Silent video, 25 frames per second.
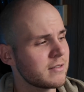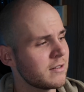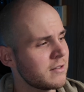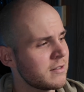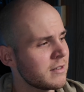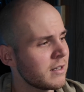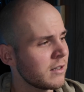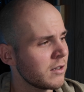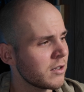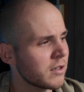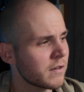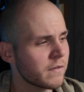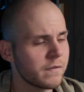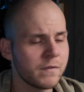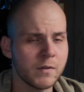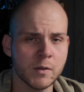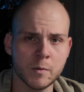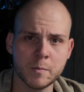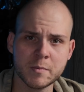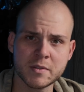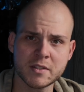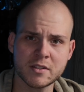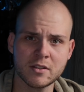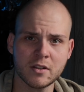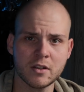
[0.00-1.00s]
So a lot of
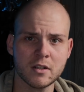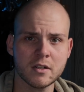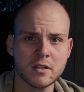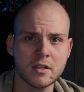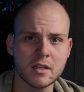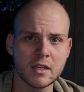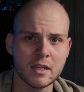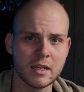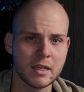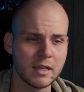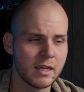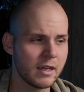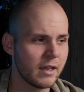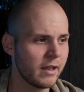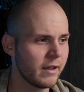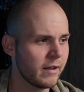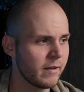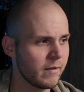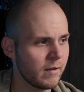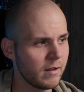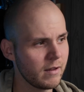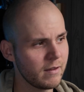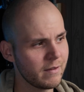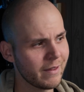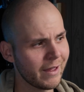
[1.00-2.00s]
film stock,
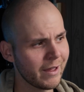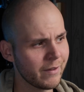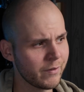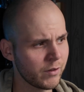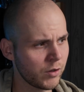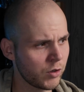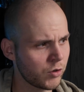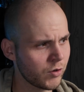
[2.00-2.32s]
the